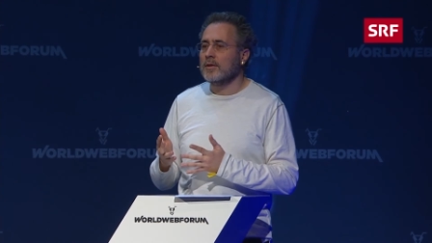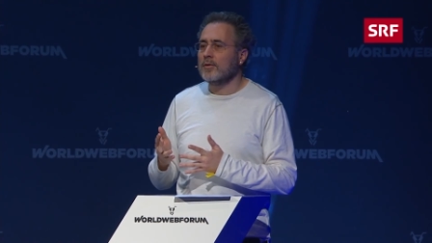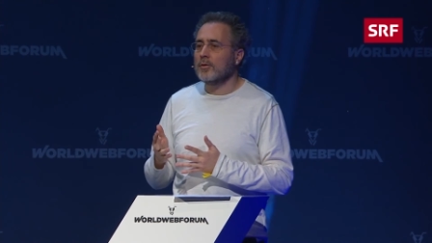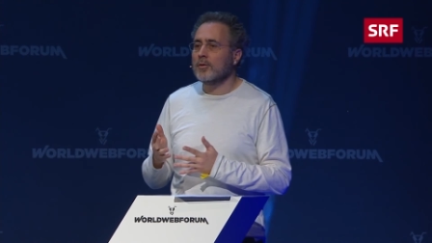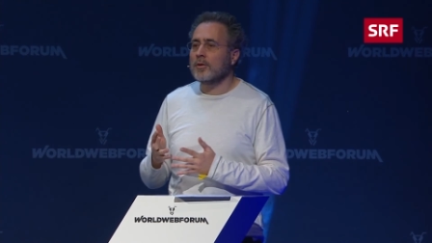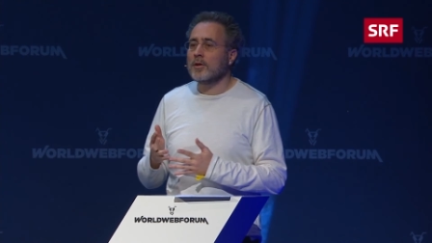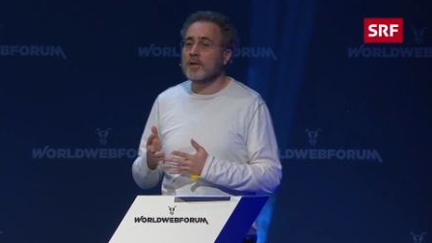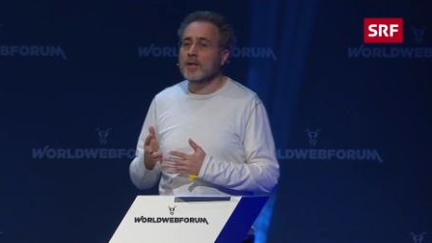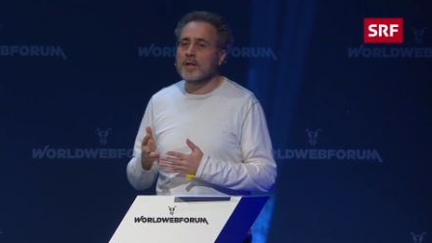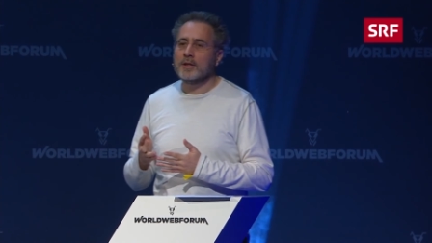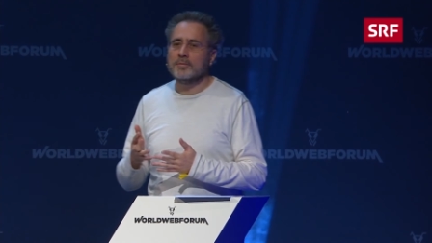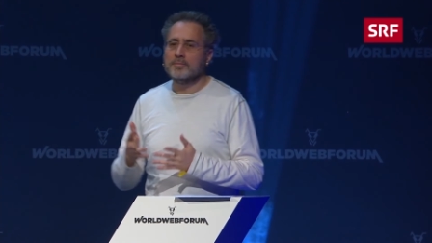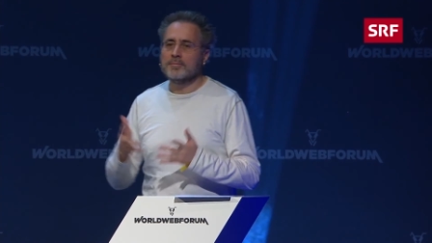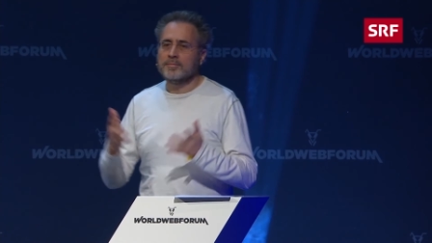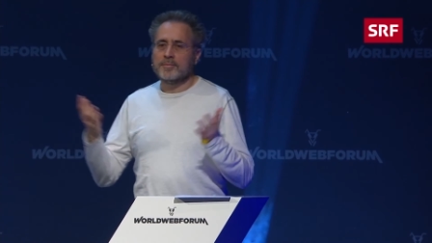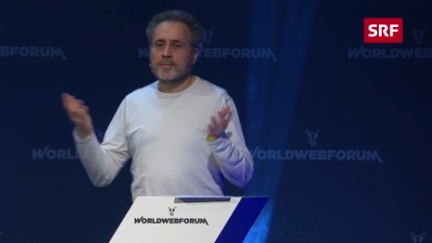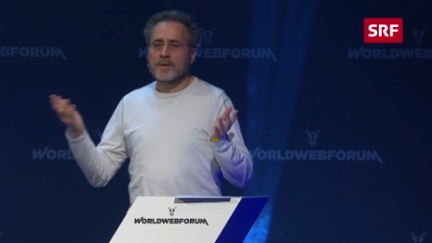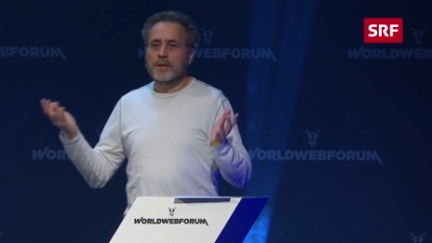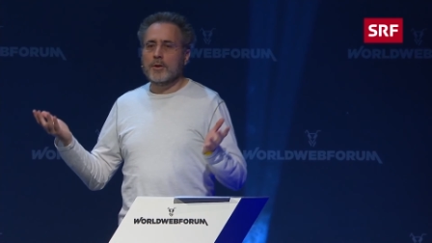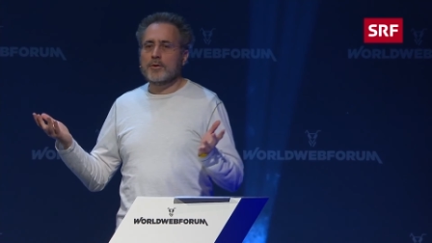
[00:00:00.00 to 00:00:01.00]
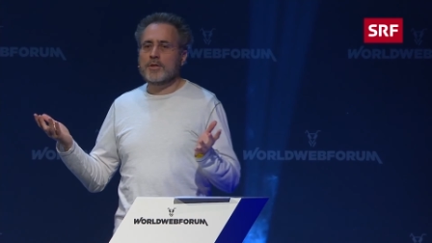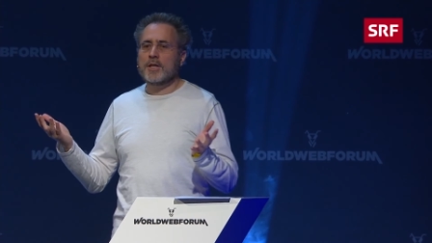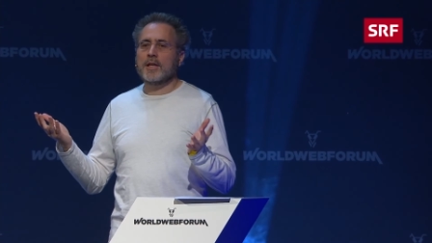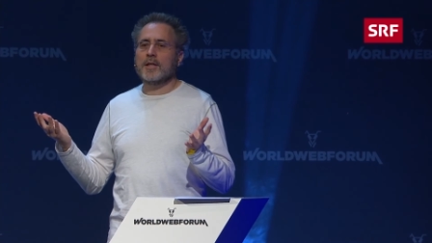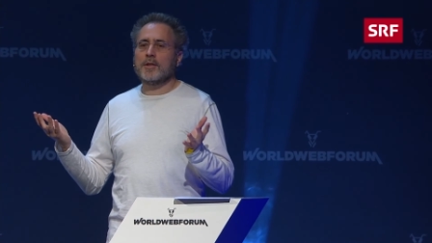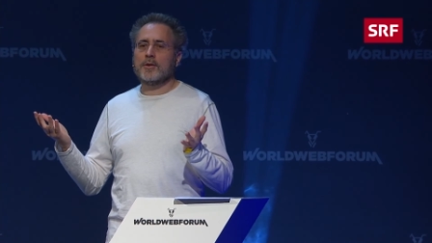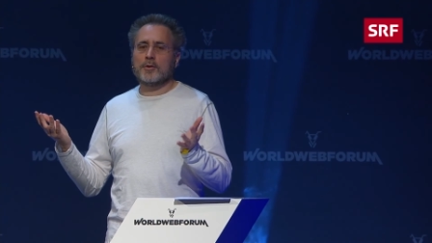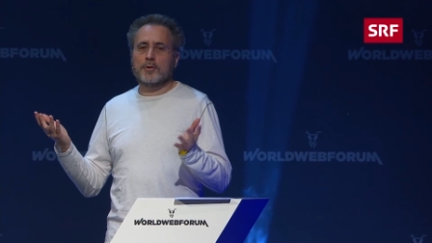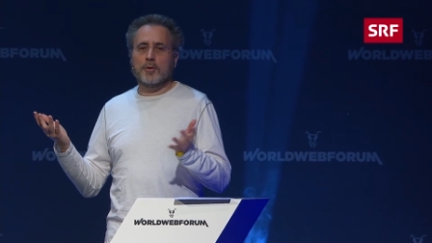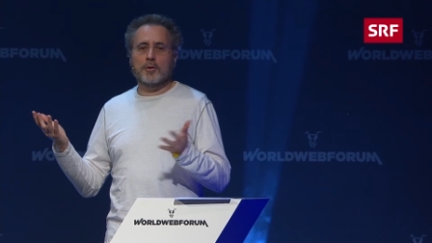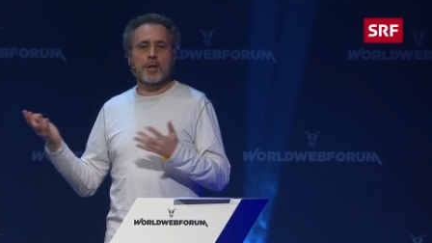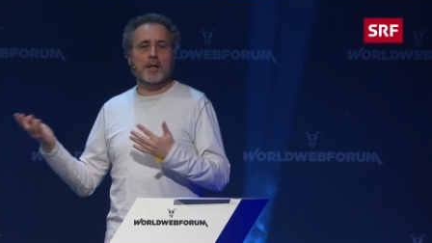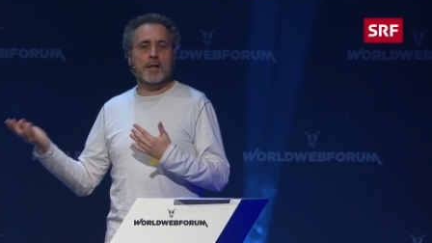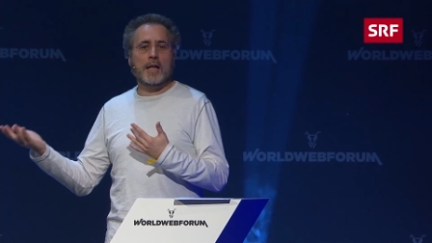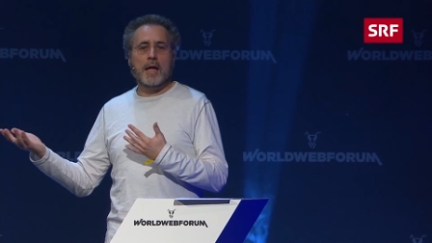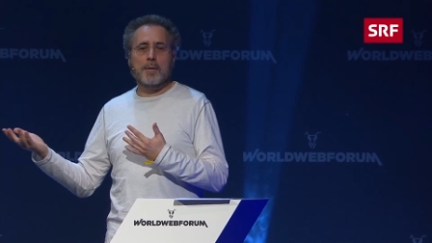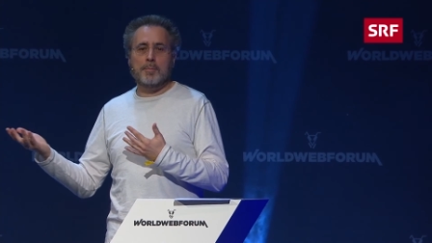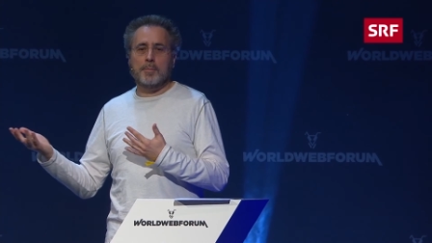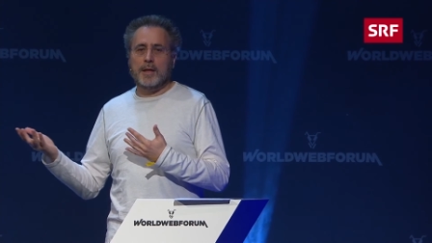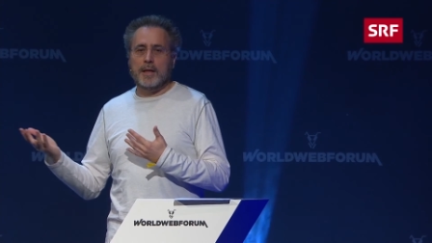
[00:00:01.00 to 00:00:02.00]
or using Google
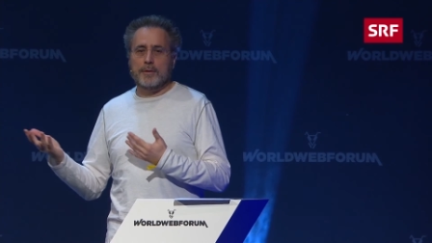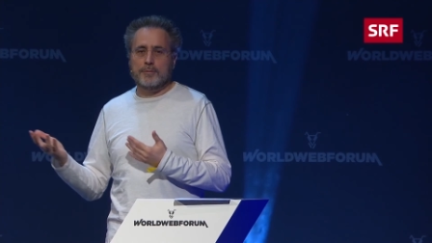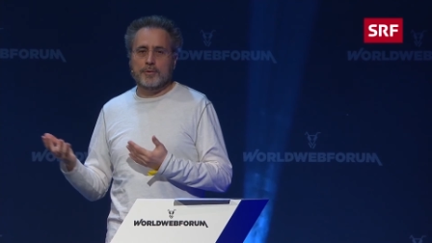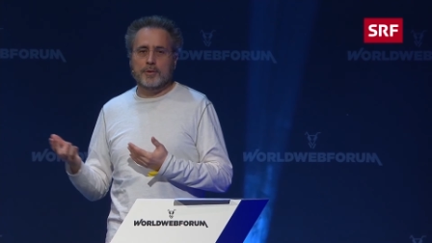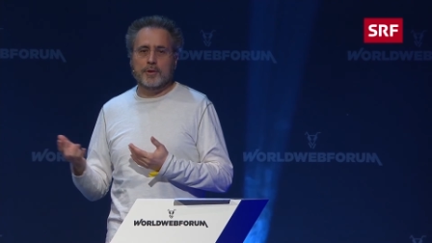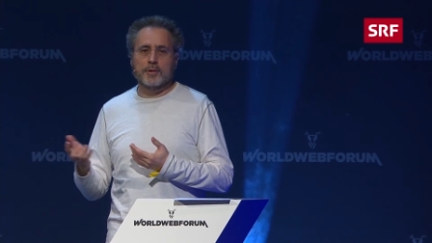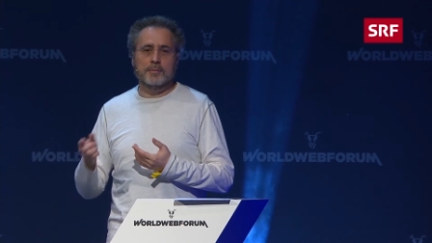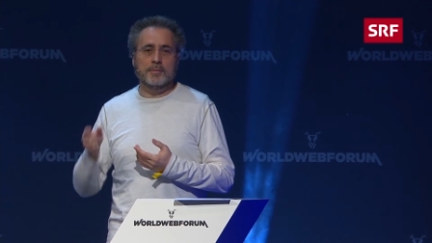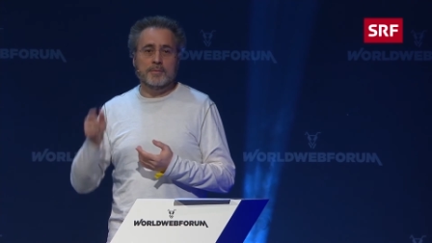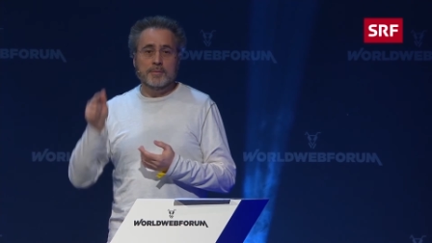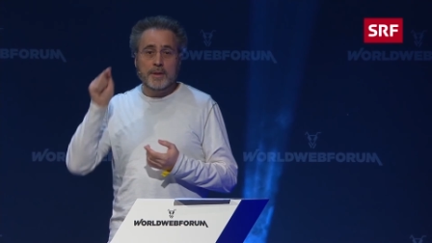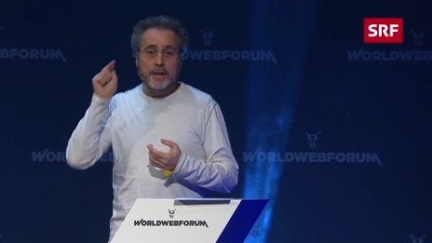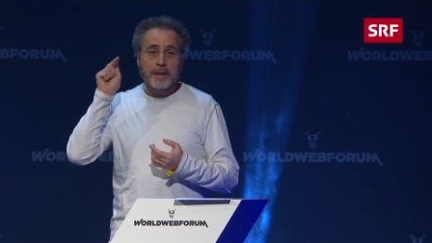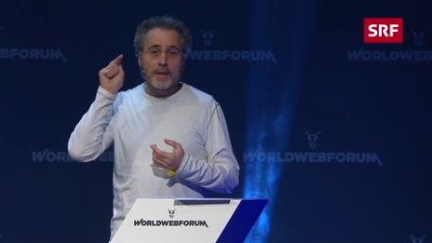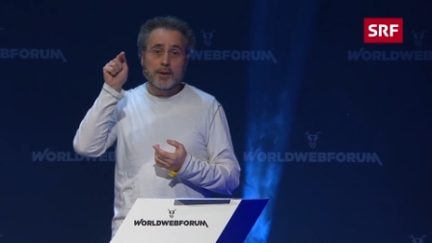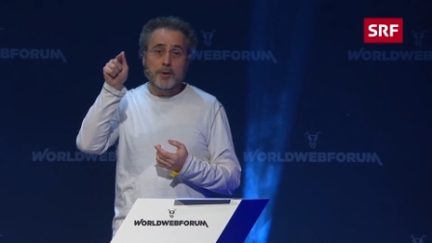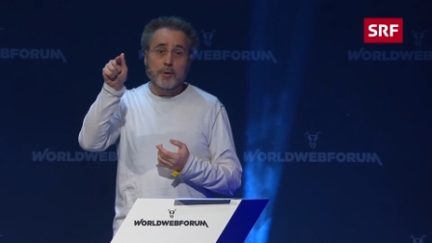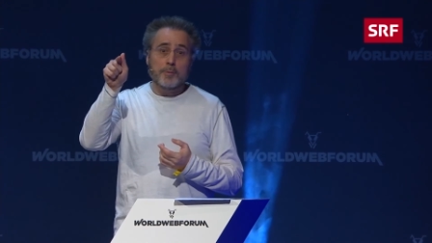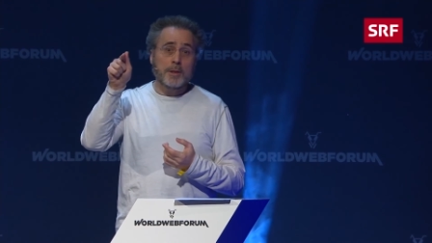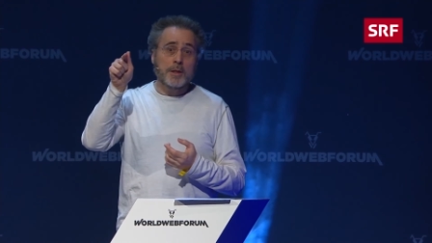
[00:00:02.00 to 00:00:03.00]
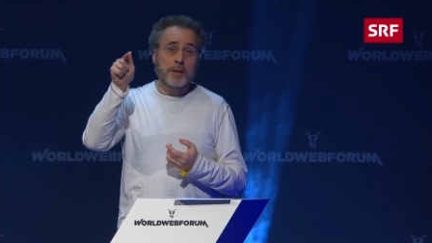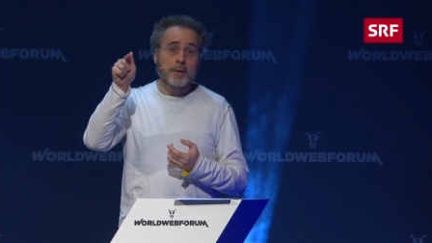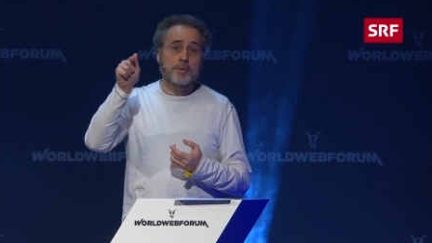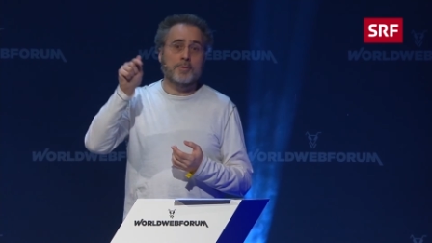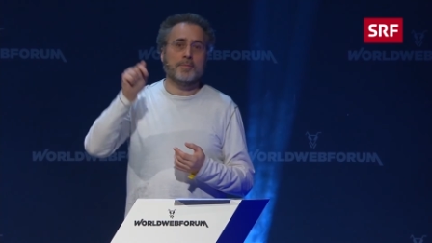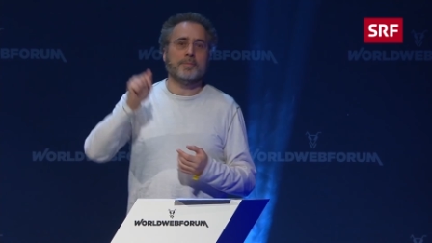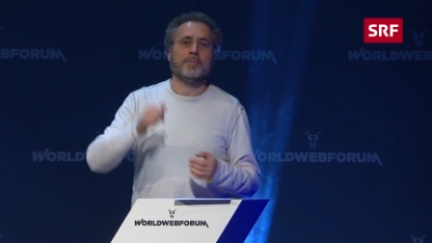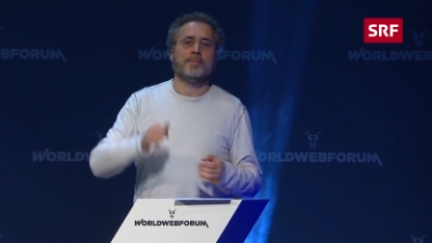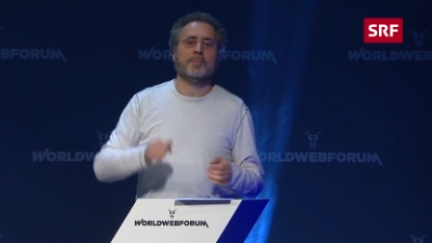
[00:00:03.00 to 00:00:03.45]
Cloud Platform, it could be you.